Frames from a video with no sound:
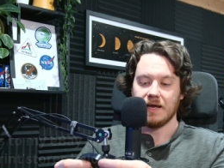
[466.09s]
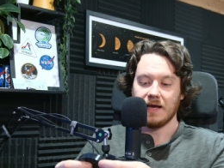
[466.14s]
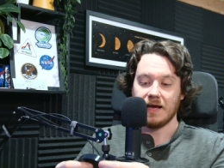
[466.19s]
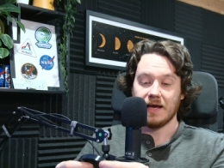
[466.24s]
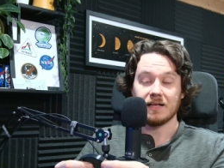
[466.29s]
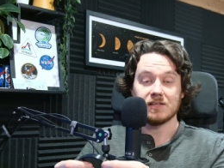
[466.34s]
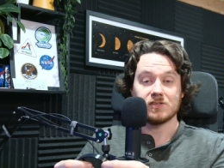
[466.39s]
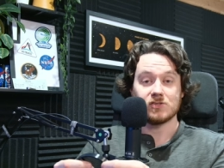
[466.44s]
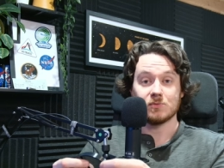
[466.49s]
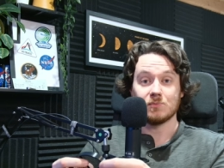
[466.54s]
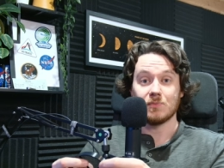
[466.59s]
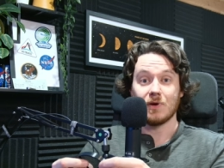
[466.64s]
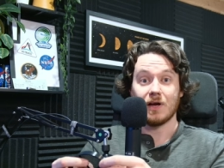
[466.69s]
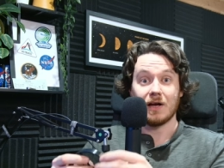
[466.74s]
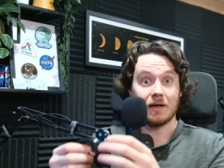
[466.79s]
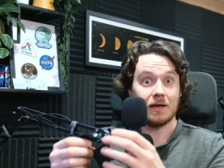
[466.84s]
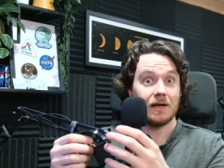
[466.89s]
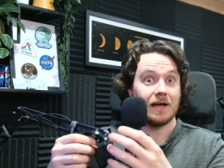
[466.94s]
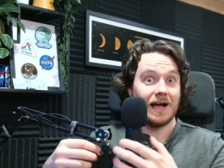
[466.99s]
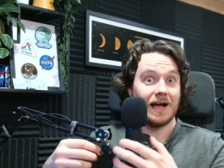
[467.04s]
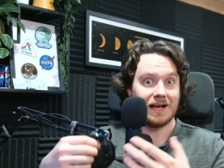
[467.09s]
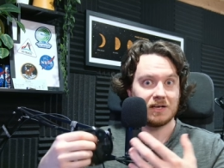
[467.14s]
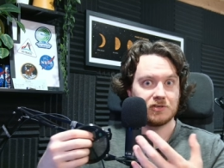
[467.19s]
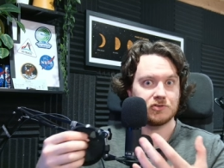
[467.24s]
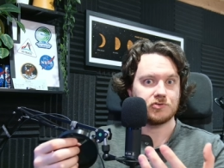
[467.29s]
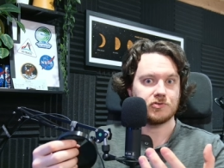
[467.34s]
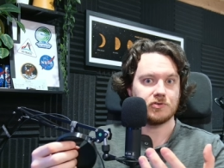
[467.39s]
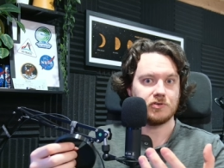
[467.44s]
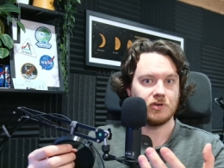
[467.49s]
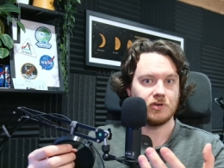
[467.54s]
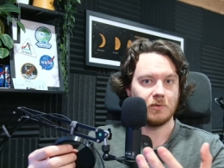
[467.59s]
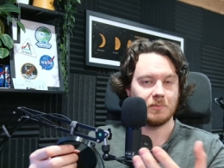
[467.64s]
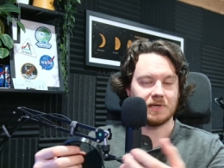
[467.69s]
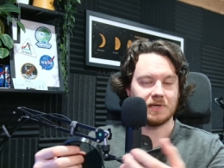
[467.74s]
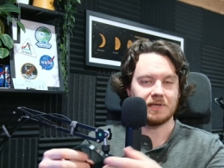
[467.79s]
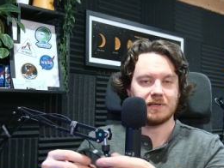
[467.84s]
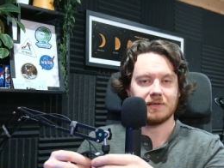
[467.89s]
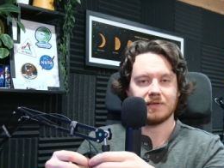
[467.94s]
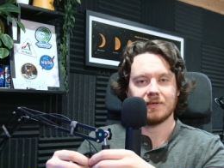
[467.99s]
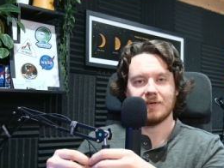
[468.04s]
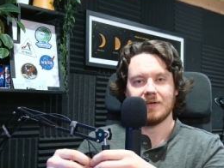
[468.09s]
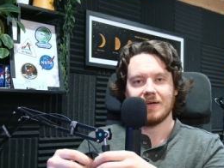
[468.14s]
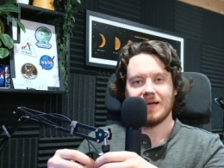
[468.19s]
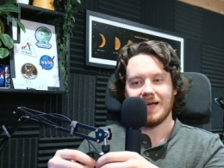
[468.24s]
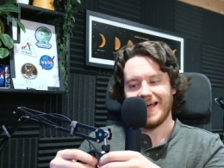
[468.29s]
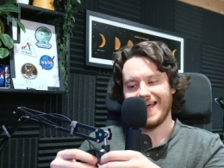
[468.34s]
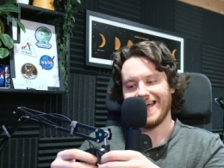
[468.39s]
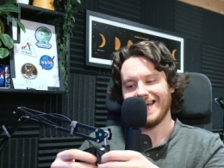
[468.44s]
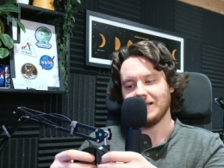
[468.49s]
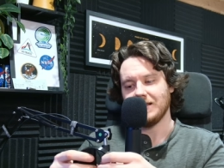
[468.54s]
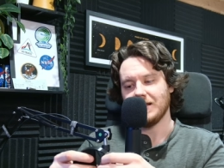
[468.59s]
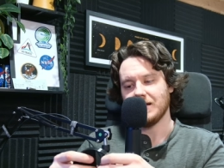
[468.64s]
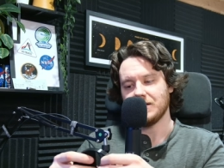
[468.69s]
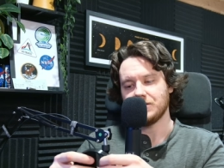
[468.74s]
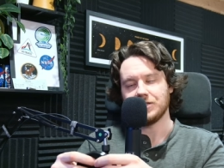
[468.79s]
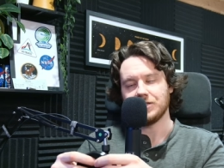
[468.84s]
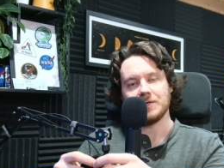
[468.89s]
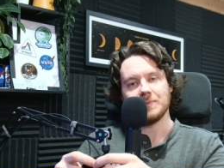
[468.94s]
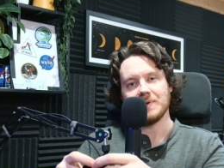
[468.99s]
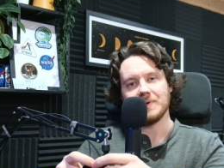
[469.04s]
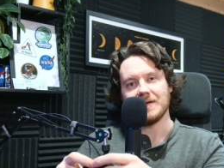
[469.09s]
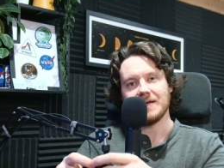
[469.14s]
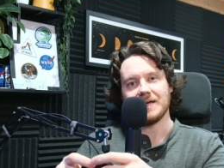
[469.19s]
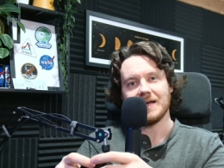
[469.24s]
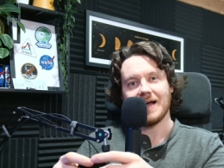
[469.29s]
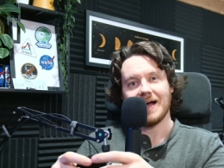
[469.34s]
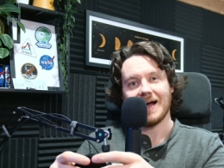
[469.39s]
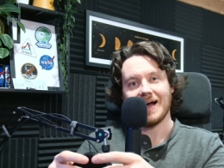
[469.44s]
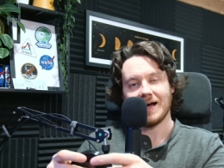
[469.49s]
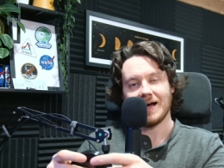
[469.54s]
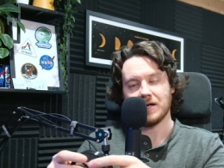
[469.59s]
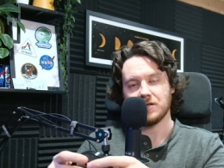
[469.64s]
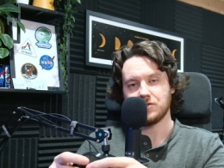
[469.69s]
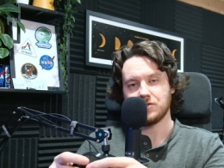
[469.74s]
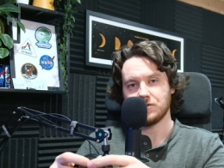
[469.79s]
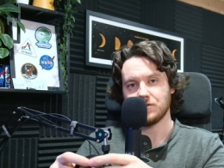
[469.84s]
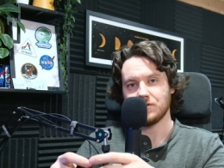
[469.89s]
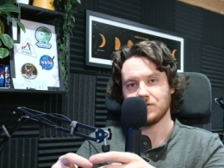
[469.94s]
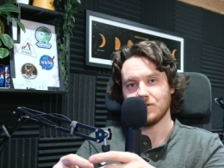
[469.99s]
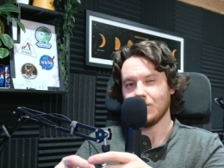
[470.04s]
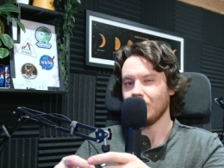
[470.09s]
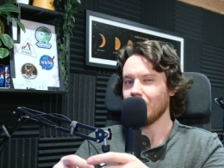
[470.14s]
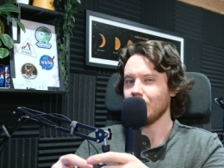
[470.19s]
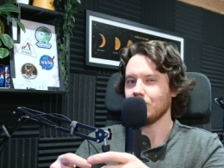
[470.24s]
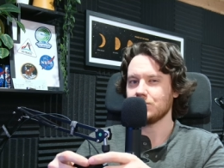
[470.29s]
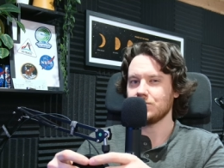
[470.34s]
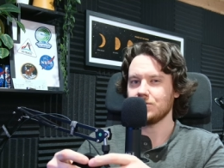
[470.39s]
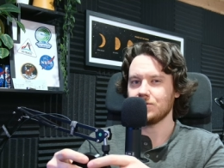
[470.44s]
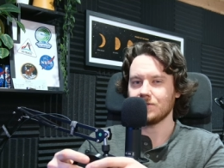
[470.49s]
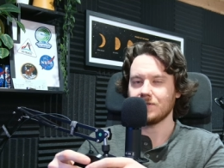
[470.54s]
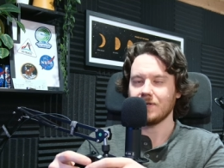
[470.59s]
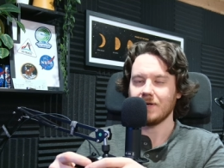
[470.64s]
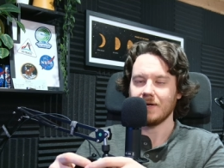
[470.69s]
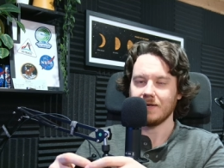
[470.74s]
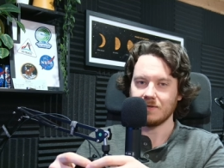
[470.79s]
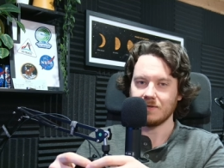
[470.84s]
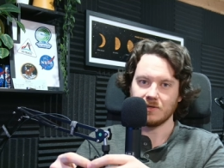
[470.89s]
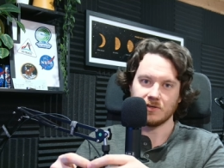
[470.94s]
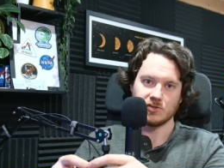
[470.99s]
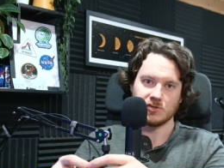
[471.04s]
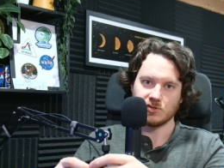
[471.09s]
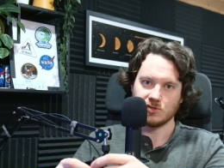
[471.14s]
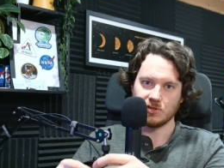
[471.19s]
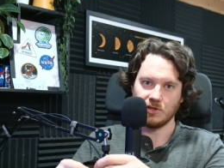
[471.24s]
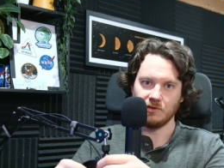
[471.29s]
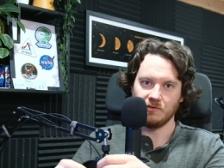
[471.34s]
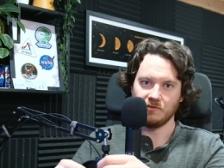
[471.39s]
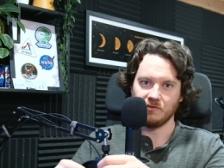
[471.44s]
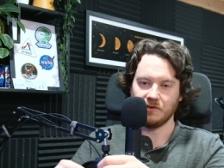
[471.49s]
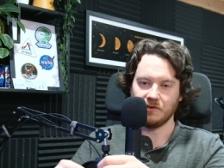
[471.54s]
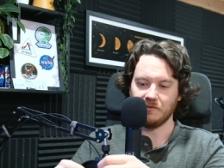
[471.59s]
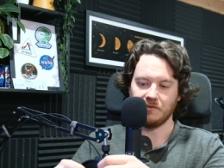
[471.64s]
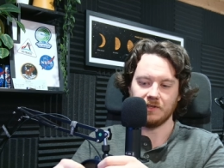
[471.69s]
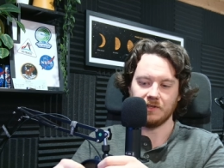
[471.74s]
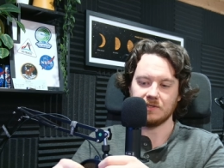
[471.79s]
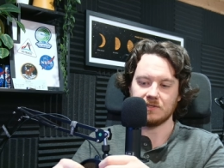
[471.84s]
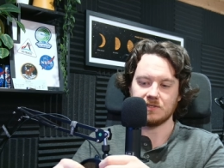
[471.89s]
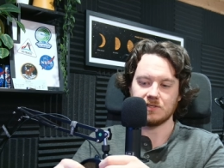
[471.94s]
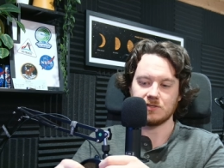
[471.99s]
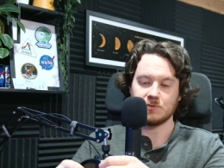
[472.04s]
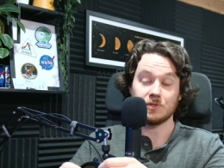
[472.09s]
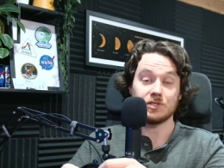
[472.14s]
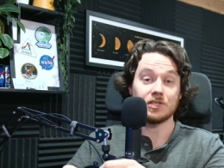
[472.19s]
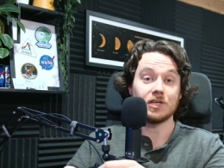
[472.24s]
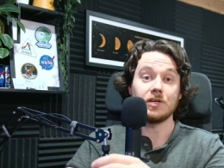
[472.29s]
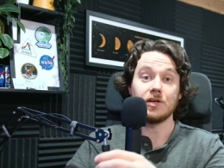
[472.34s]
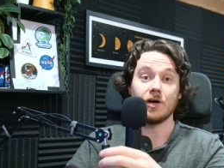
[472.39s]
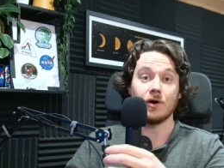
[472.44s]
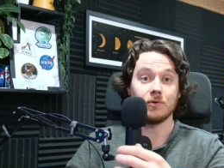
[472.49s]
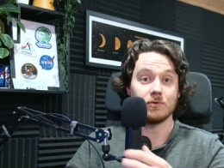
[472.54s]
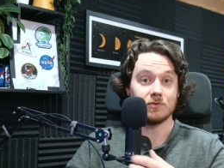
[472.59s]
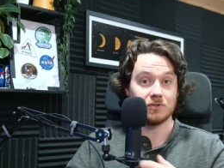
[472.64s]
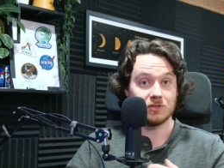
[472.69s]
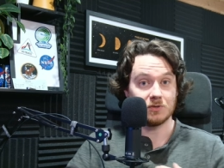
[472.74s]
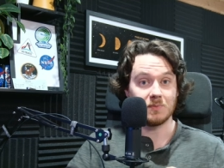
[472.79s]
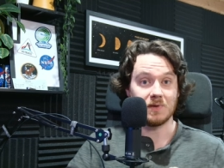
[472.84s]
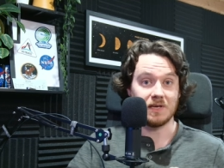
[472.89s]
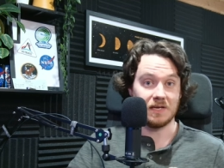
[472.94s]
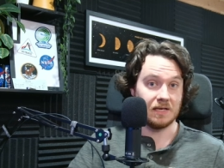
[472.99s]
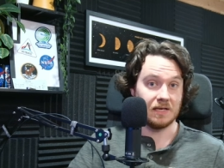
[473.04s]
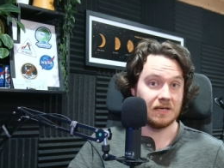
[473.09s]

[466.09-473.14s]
and some Astronomik LRGB, hydrogen, oxygen, and sulfur filters, which are known to me